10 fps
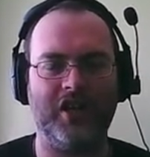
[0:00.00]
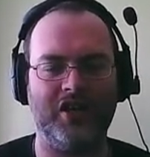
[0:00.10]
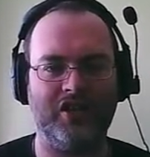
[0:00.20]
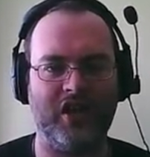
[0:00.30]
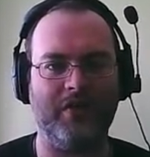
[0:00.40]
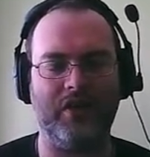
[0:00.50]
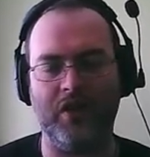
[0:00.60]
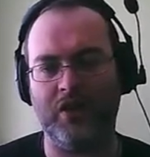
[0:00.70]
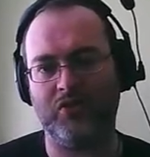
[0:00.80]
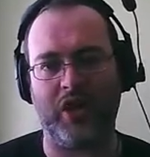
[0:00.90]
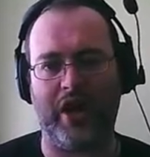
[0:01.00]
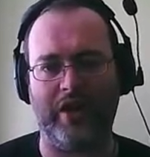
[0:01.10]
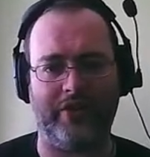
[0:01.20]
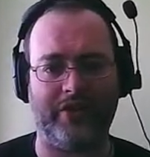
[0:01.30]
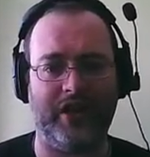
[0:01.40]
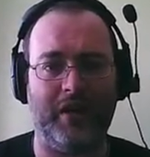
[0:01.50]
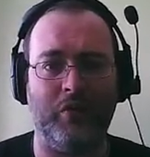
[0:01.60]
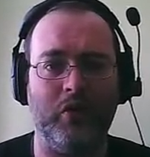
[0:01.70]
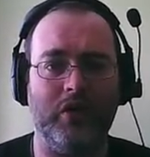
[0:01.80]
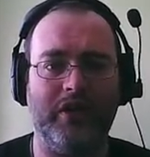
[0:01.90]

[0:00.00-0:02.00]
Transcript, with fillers: It's time to try out another demo.